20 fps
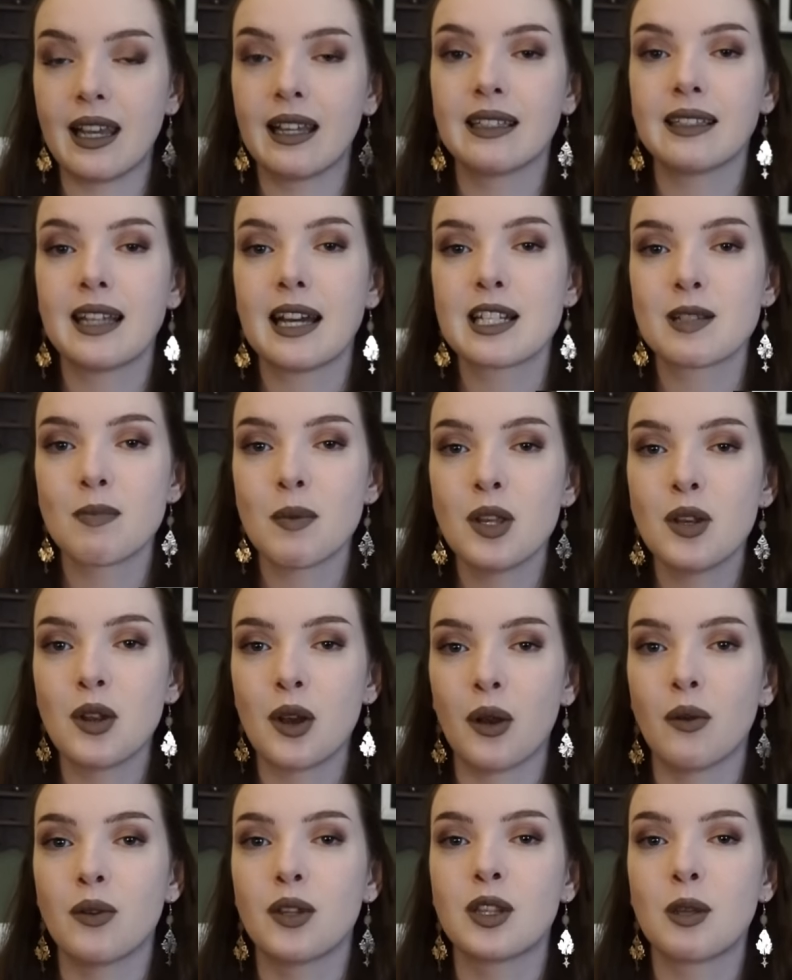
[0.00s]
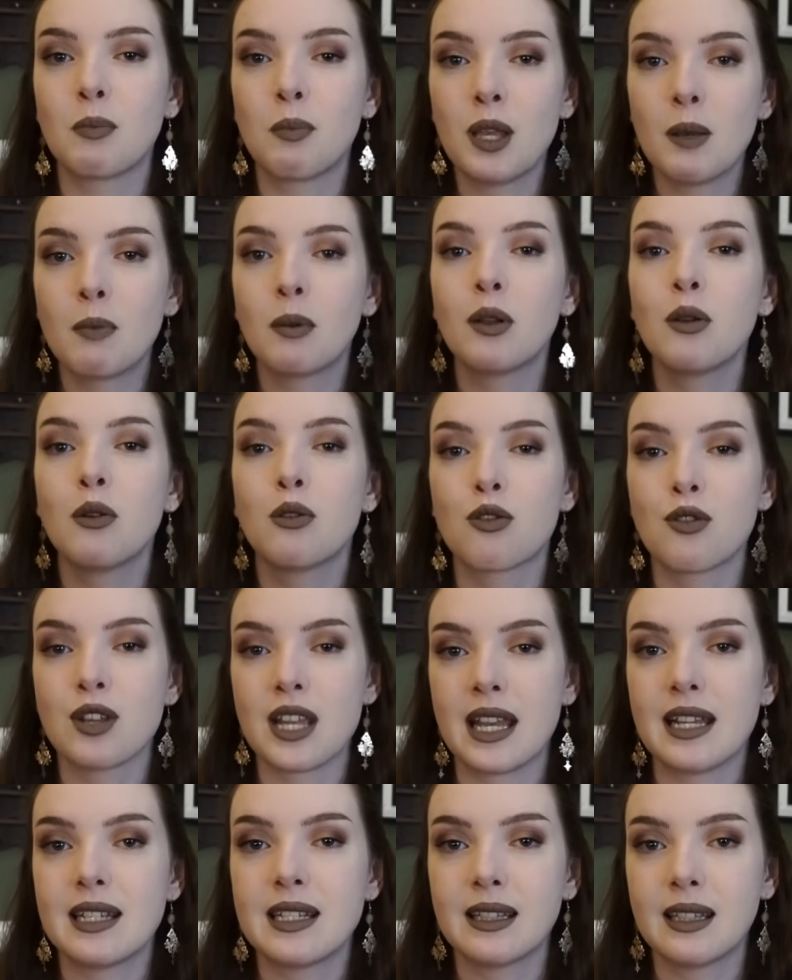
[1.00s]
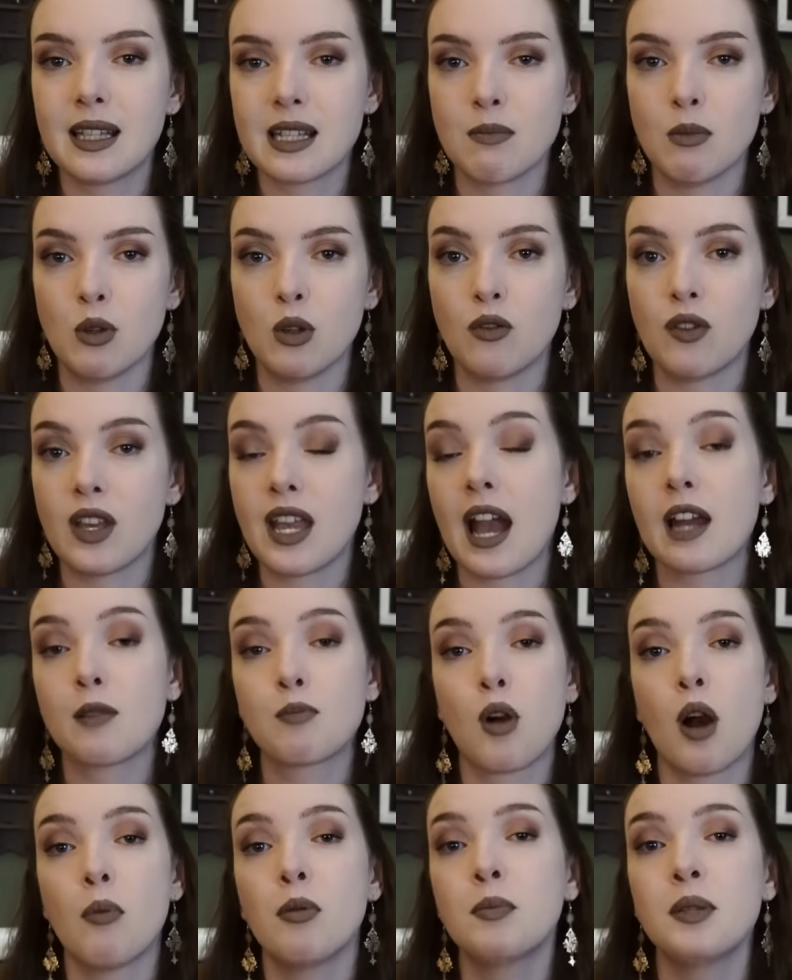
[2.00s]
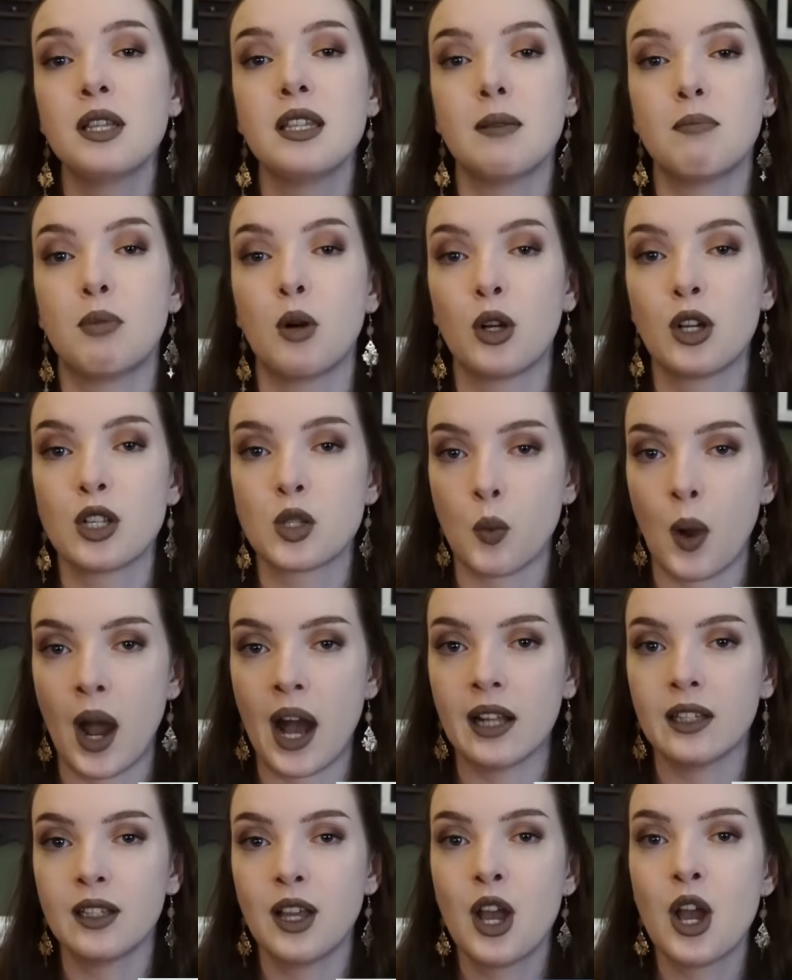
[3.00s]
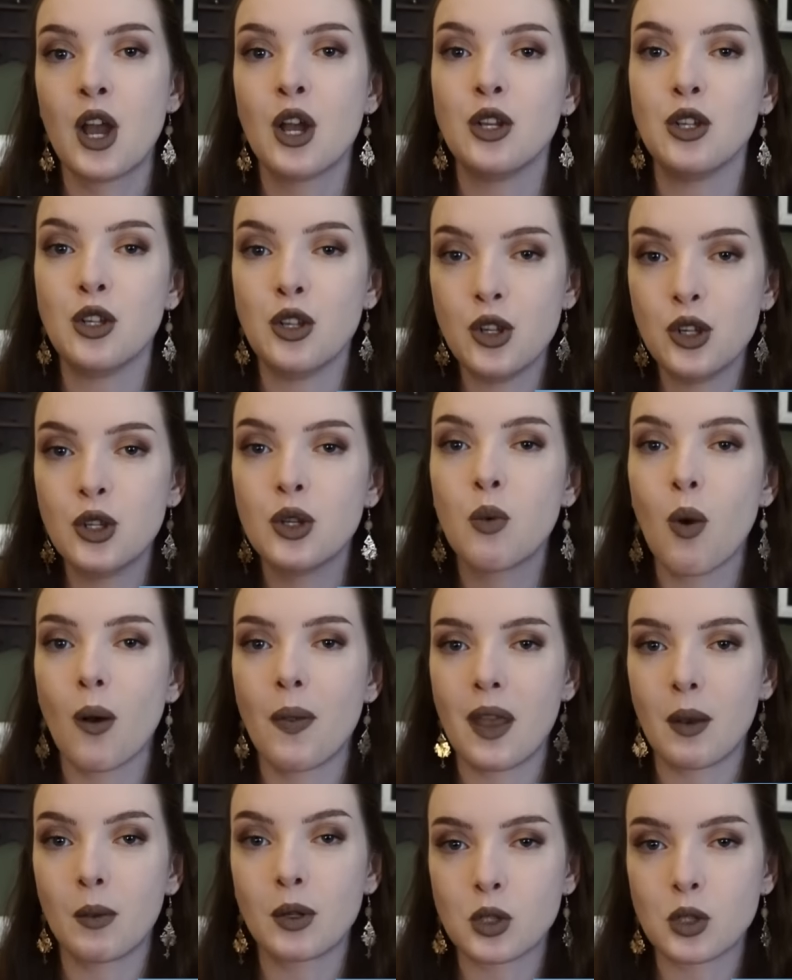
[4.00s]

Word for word: It lets me know that the people who created this movie, and probably the book as well, knew what they were